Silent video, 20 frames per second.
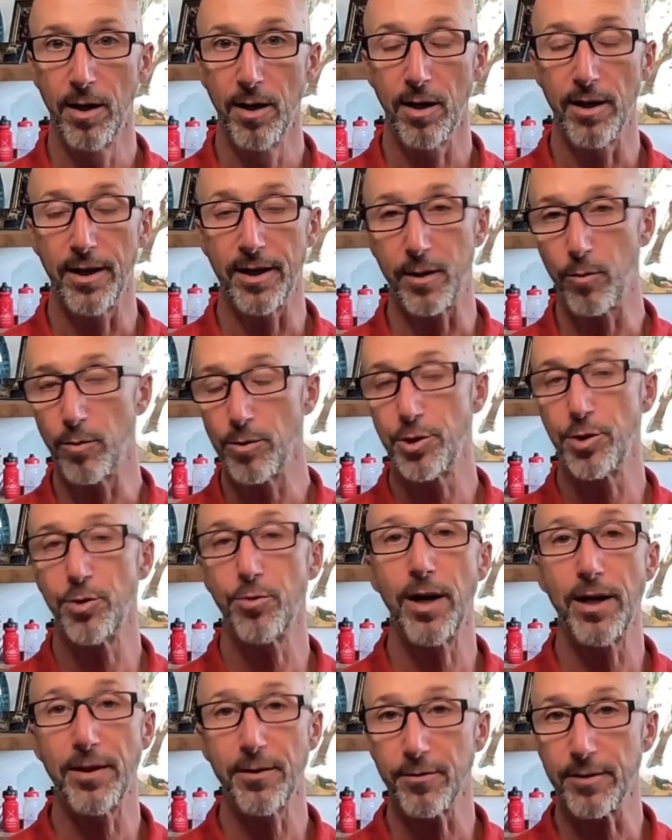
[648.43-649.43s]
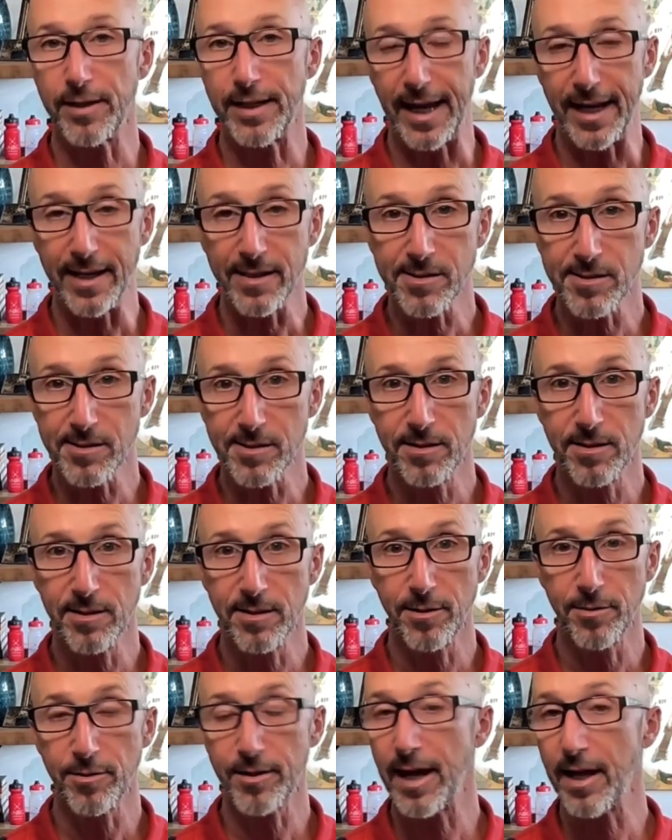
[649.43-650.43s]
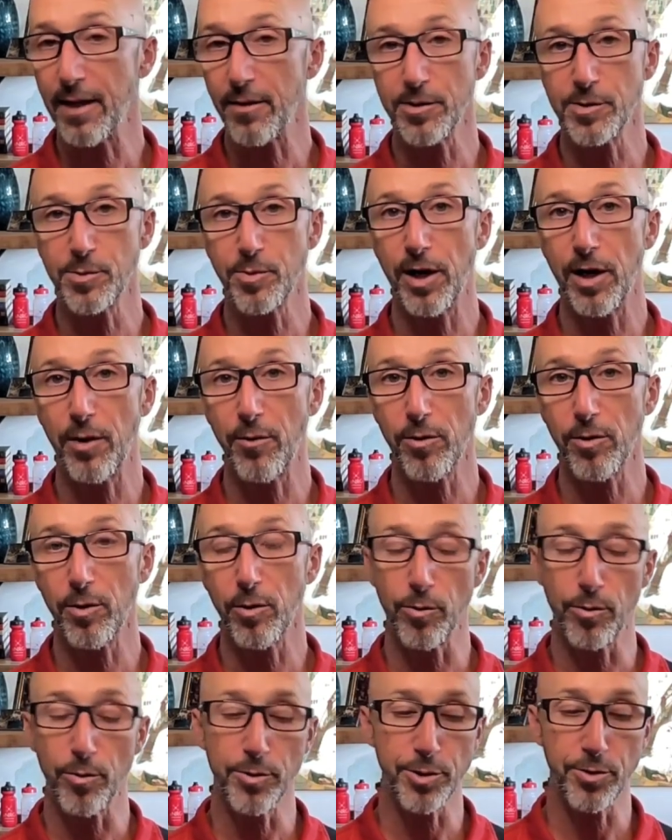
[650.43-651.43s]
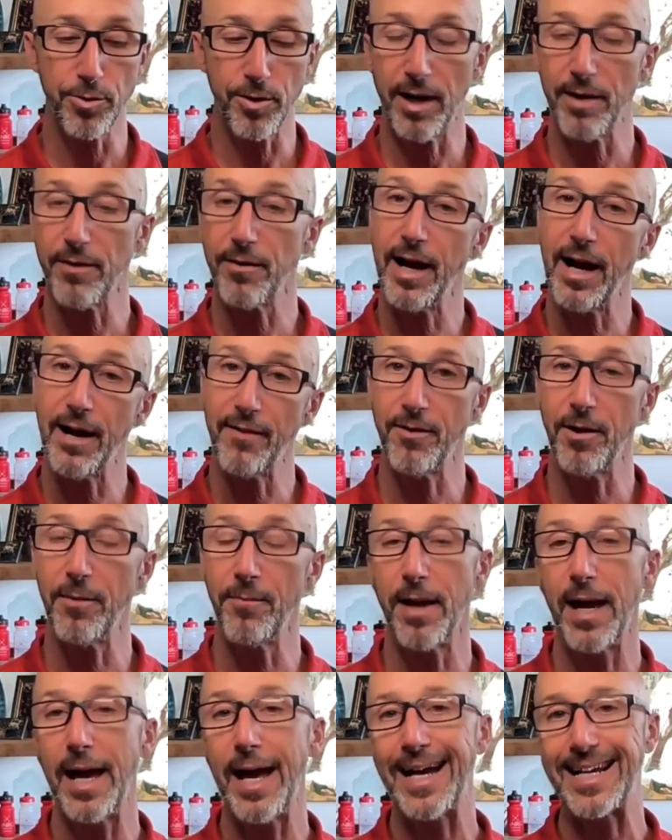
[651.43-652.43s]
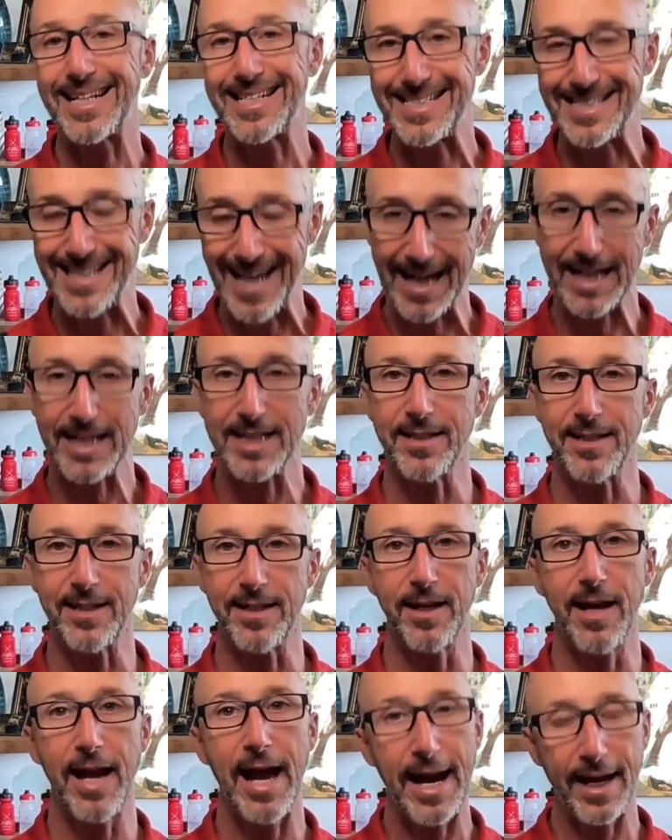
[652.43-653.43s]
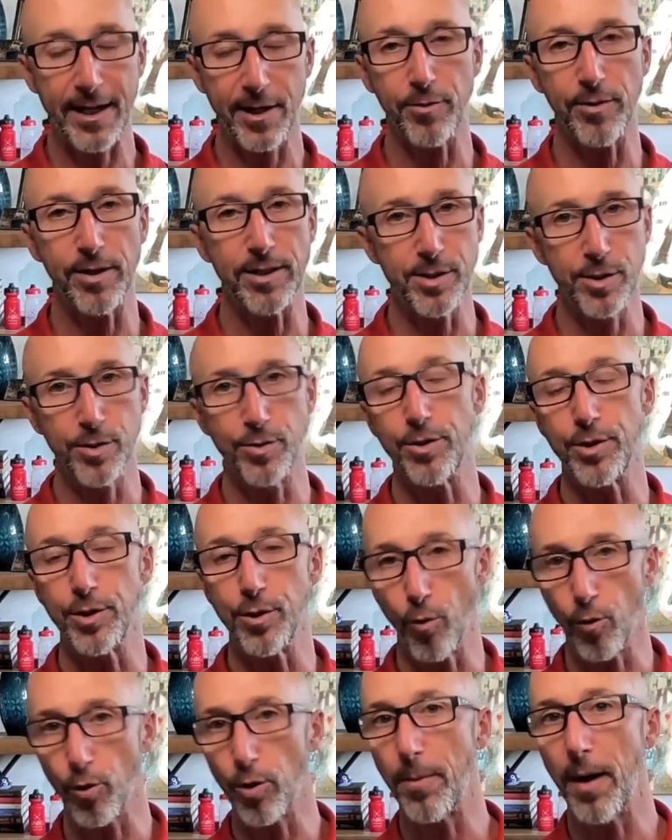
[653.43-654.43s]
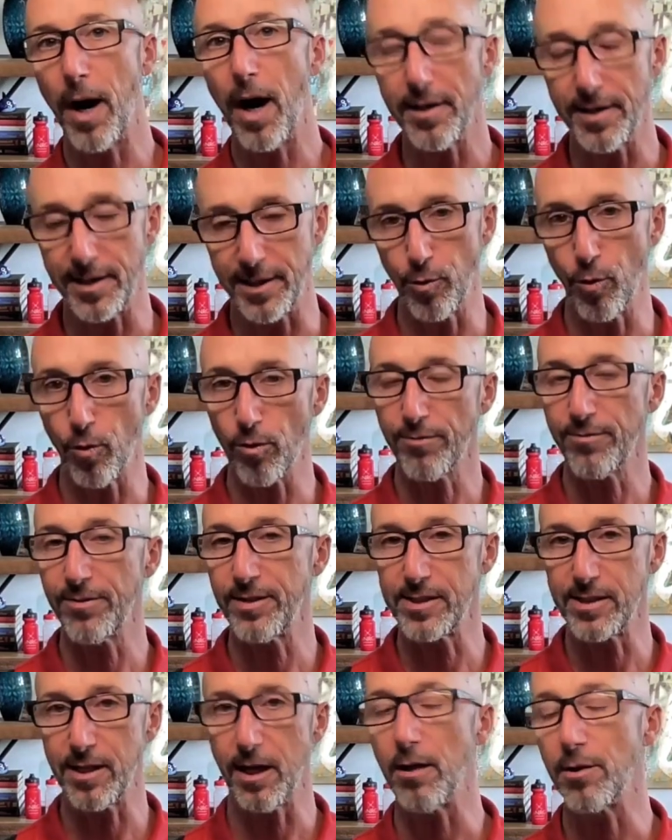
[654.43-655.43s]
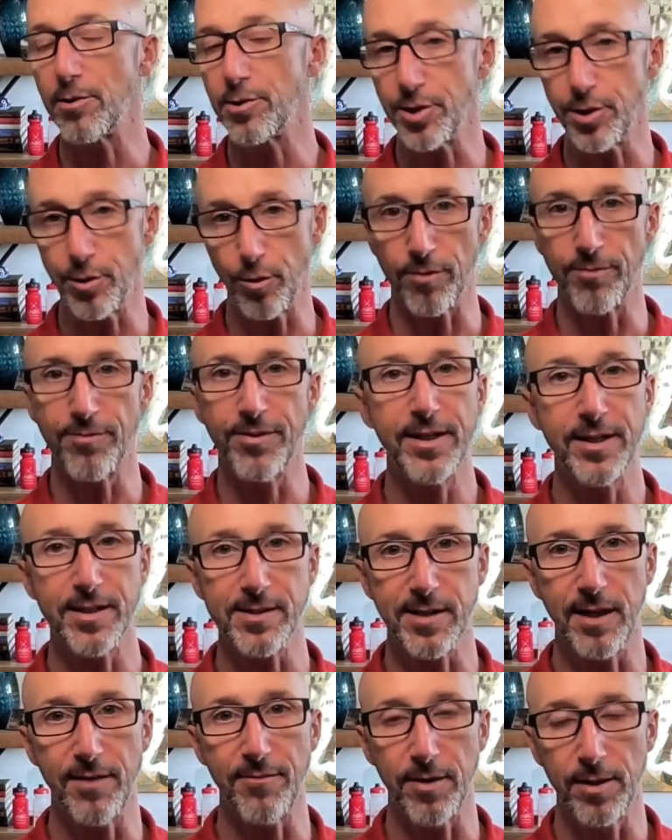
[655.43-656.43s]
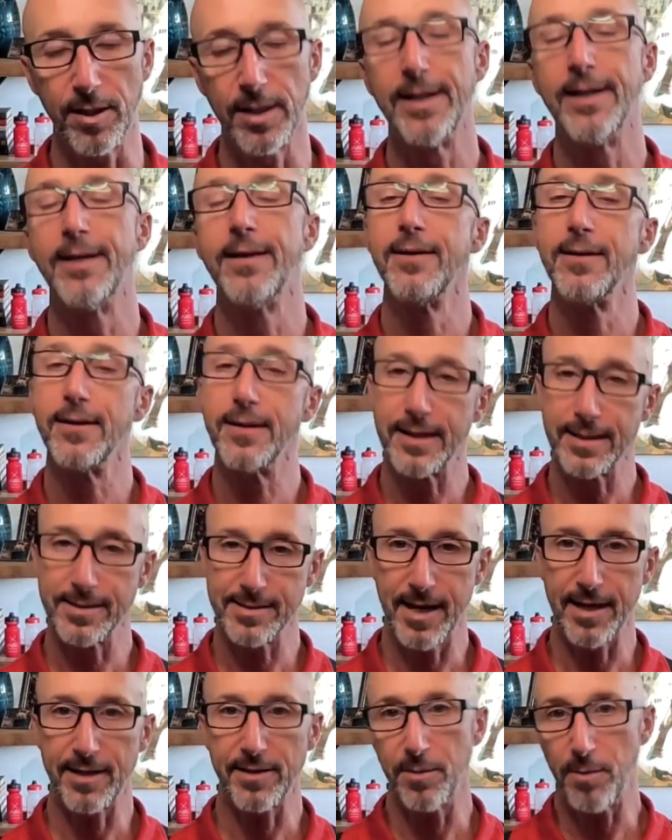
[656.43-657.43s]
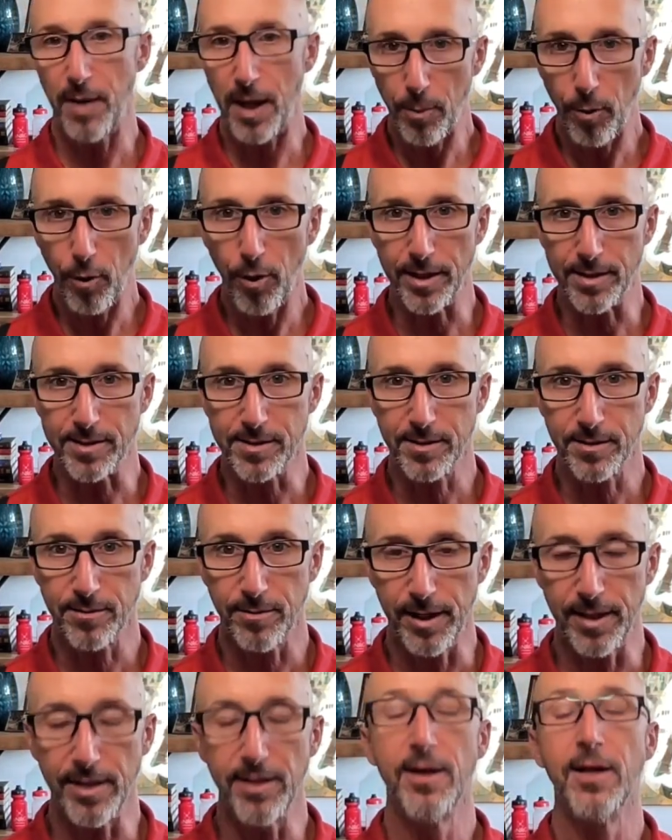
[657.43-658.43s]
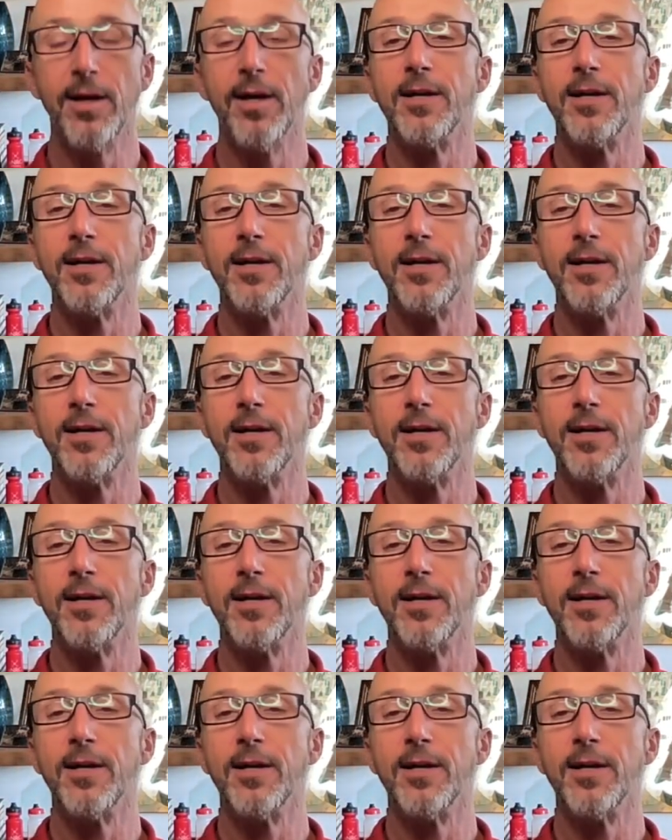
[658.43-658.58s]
Like, would you rather guess your calories per hour, or would you rather have them exactly accurate to your body, your physiology, your fitness level? Exactly my point, right?